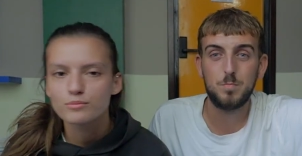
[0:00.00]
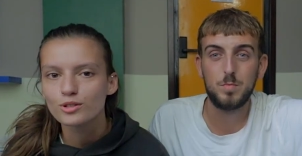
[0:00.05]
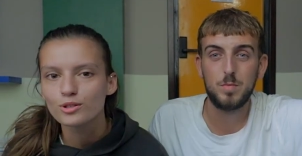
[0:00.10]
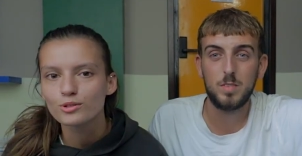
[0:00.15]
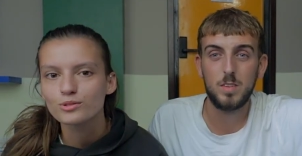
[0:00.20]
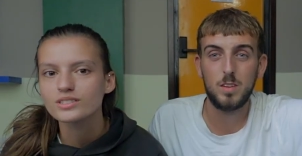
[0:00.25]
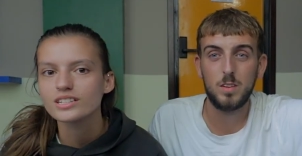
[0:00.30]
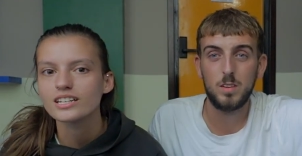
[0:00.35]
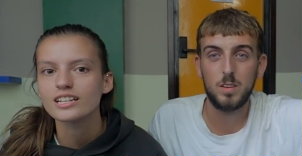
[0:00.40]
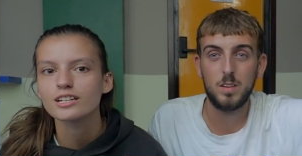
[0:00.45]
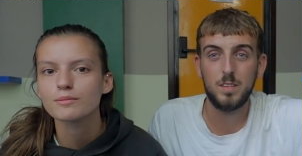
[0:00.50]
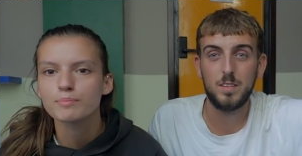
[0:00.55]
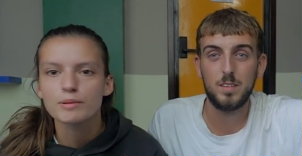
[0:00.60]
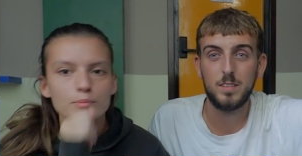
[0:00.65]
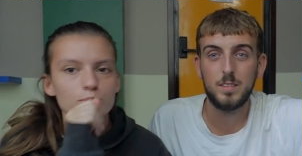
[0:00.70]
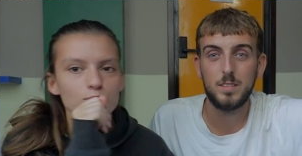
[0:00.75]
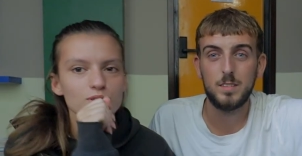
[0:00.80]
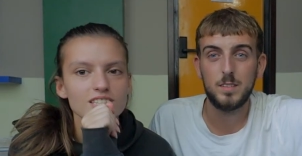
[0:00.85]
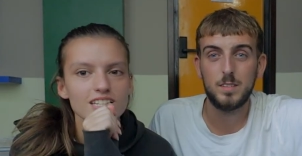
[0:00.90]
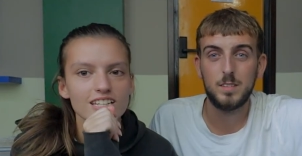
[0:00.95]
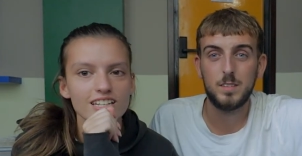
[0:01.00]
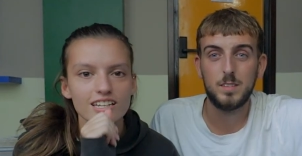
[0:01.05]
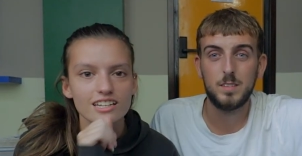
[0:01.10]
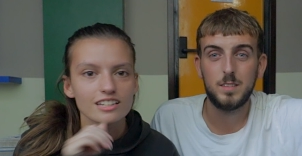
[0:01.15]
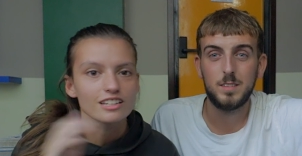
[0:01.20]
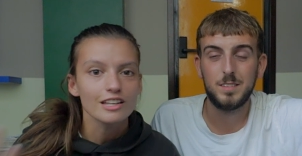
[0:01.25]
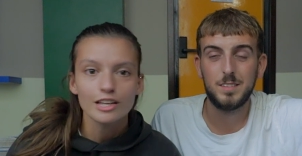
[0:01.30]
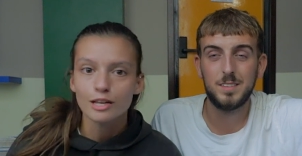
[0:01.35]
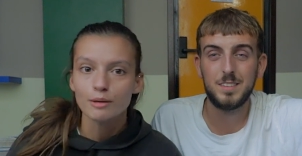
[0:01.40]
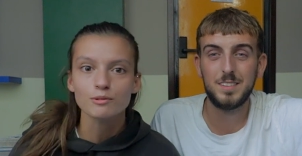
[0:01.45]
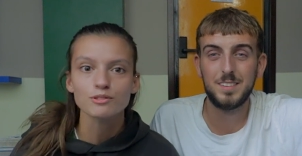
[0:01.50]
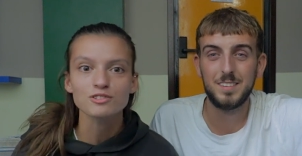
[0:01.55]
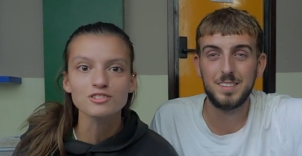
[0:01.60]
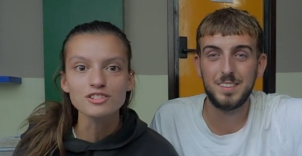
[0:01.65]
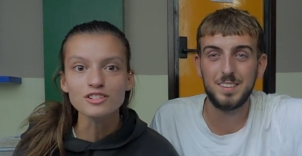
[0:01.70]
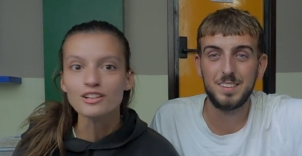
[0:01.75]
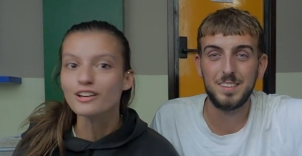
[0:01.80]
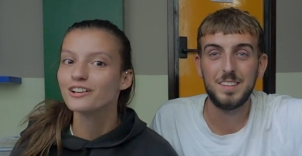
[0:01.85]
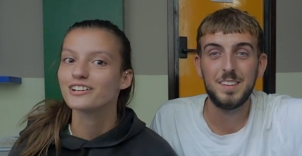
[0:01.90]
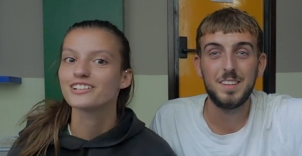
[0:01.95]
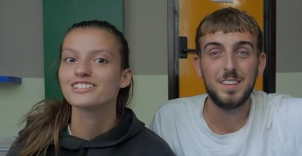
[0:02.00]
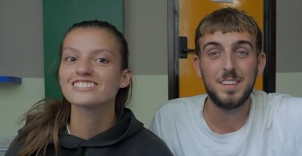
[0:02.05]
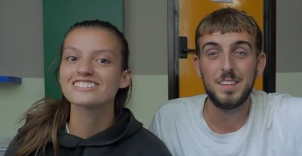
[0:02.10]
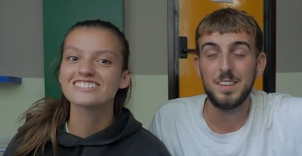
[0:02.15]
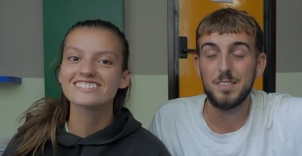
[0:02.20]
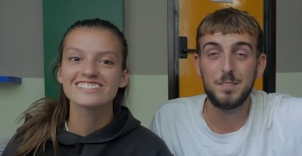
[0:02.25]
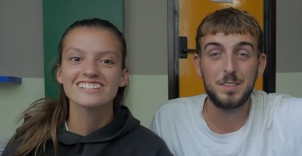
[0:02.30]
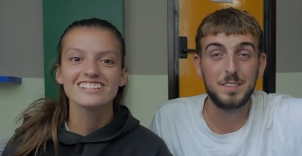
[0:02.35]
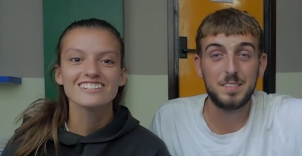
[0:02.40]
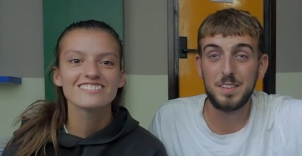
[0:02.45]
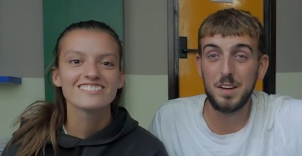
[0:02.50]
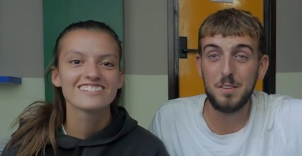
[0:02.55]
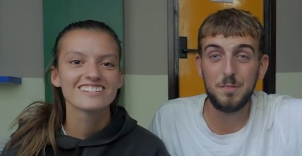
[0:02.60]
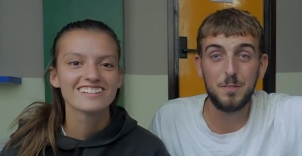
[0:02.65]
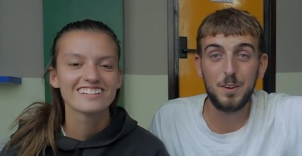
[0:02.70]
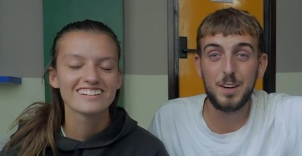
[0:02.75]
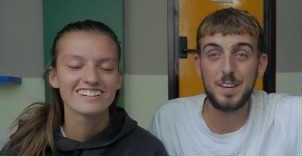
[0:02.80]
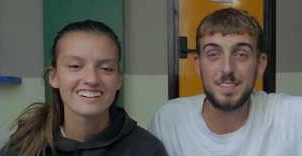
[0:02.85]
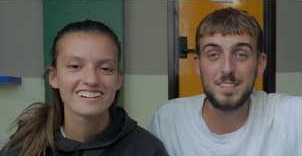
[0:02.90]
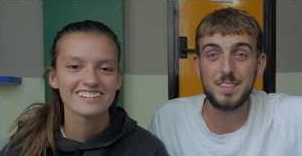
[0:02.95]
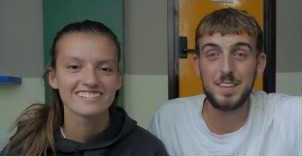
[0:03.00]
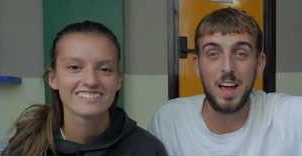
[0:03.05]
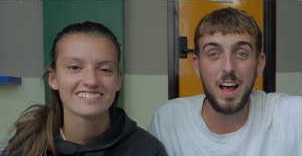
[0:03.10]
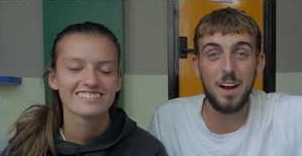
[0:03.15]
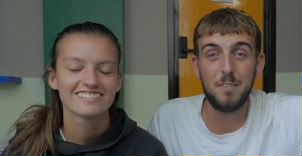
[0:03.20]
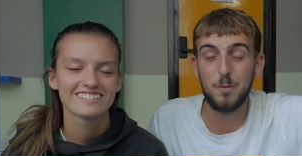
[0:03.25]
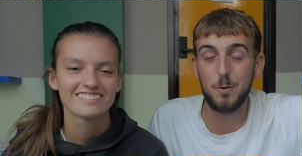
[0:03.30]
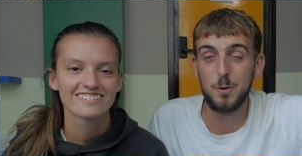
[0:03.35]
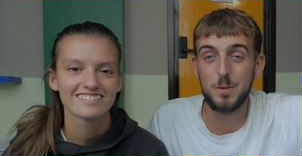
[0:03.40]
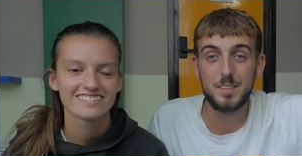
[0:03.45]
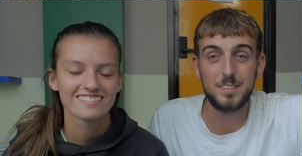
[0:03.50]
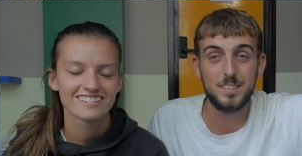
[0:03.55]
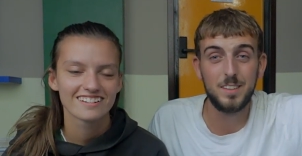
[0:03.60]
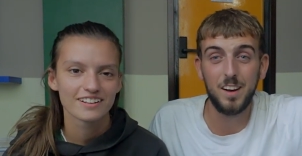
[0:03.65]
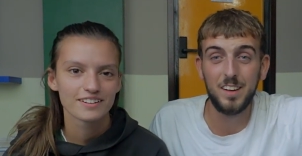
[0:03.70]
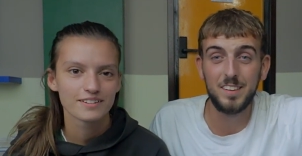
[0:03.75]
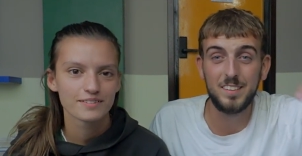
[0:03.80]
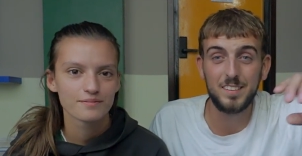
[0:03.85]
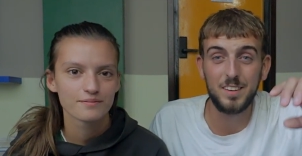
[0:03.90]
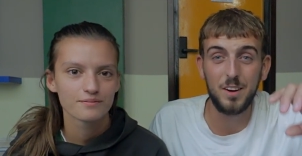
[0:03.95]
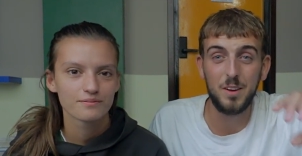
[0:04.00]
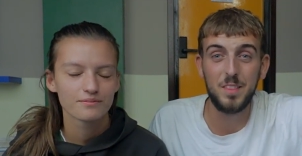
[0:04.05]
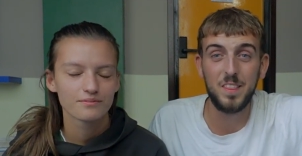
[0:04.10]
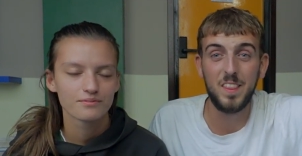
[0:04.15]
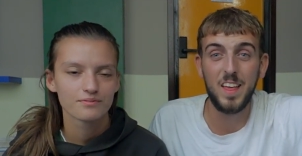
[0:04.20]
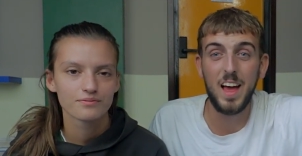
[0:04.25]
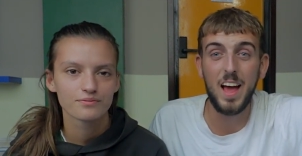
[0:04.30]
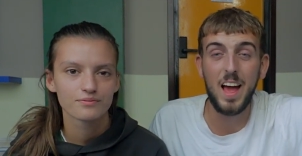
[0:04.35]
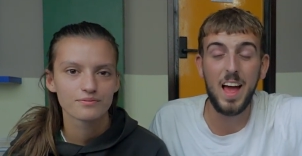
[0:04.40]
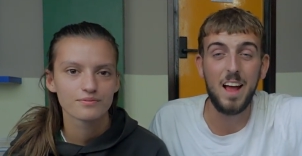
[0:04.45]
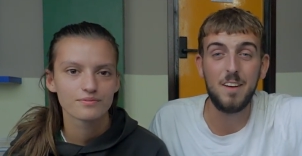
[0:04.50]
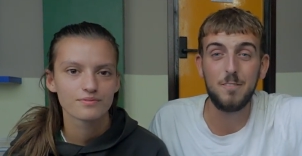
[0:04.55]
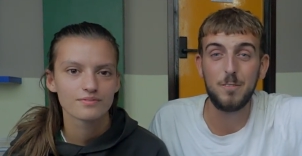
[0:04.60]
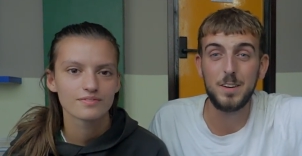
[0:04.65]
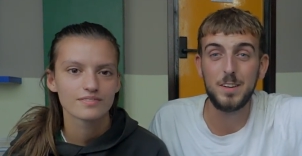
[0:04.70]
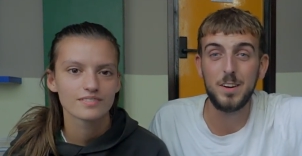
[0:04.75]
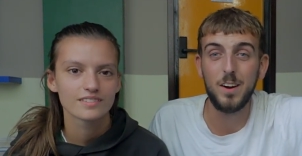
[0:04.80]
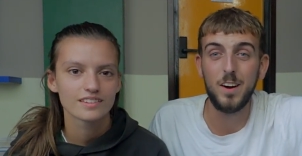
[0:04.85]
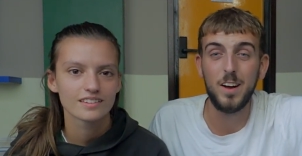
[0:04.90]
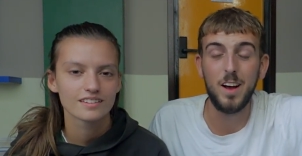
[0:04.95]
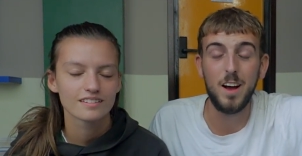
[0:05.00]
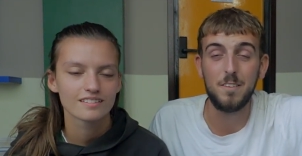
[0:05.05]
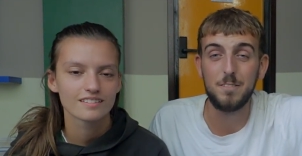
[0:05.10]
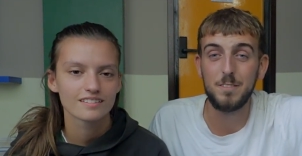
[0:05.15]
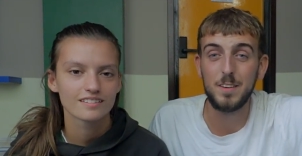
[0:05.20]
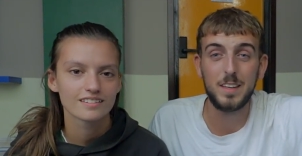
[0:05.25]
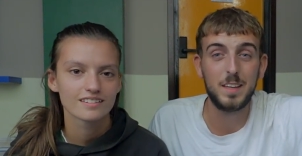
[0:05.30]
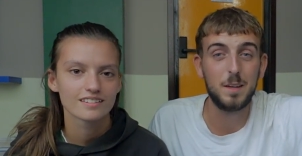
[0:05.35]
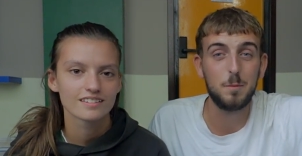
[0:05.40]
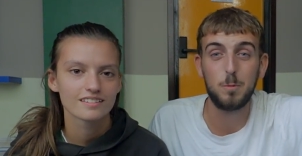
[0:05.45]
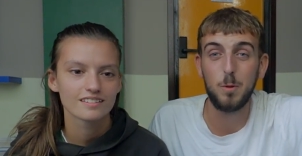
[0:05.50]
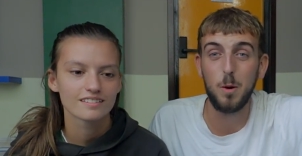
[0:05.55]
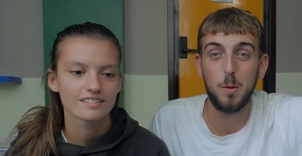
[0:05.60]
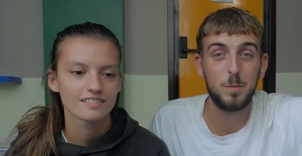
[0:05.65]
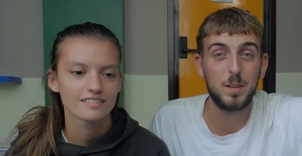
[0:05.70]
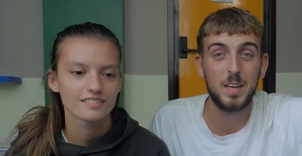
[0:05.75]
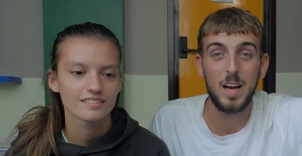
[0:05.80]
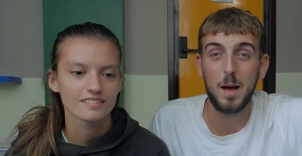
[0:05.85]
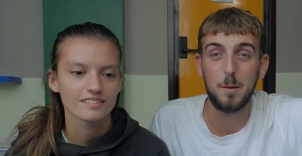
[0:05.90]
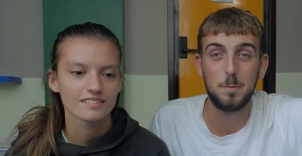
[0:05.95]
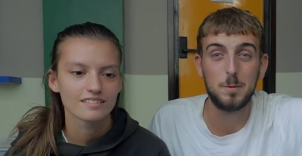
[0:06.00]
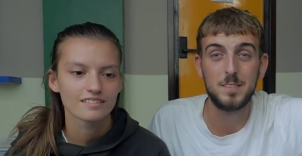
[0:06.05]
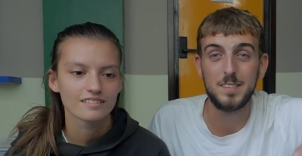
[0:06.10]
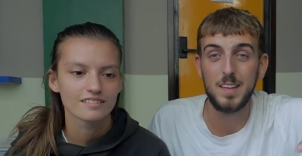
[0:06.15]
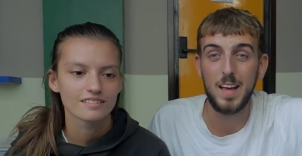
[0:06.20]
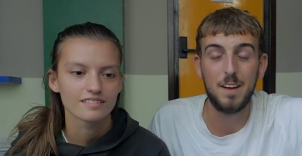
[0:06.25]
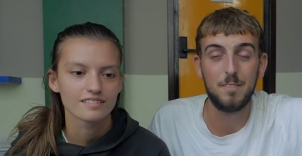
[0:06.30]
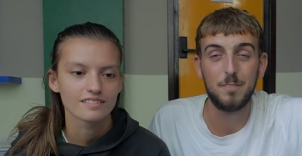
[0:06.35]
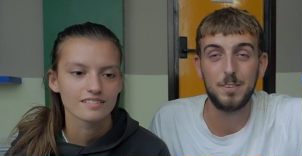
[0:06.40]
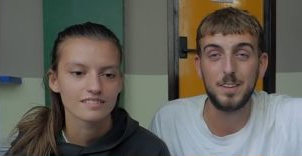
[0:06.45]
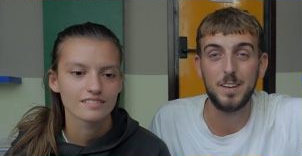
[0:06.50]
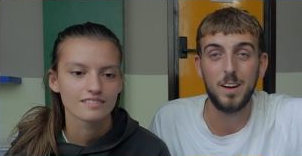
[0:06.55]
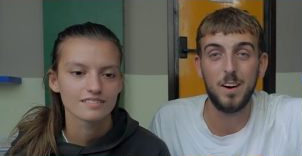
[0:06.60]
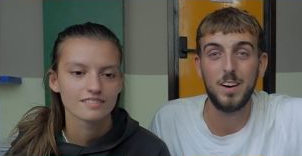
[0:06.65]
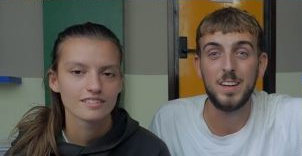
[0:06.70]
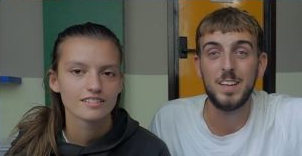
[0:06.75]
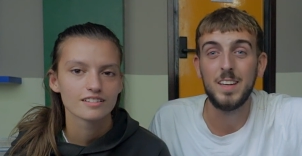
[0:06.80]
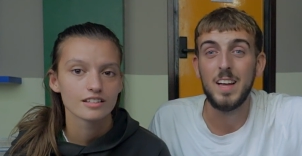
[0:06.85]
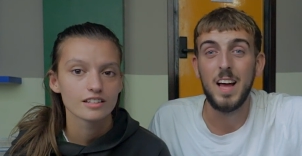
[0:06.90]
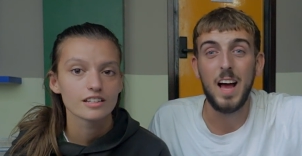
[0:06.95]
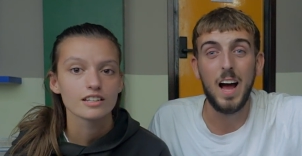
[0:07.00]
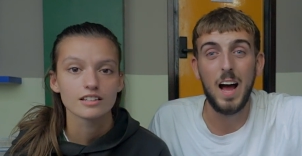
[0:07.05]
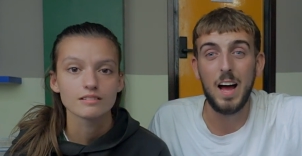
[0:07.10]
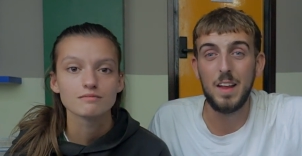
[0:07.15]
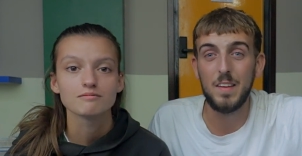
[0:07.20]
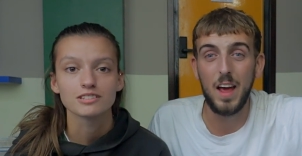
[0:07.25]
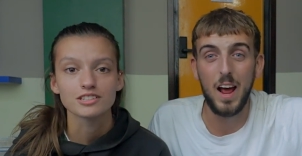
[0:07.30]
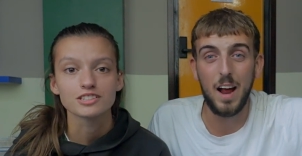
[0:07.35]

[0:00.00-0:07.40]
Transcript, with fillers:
Speaker 1: music, people singing. It
Speaker 2: was nuts. For some reason, everyone decided to go there every night. I think it probably happens every night. and